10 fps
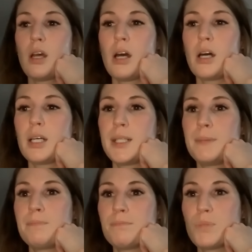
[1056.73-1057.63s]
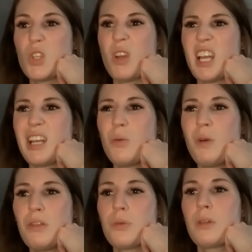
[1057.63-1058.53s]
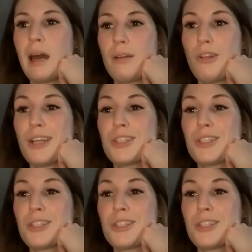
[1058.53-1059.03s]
Um, so I kind of went through that a lot.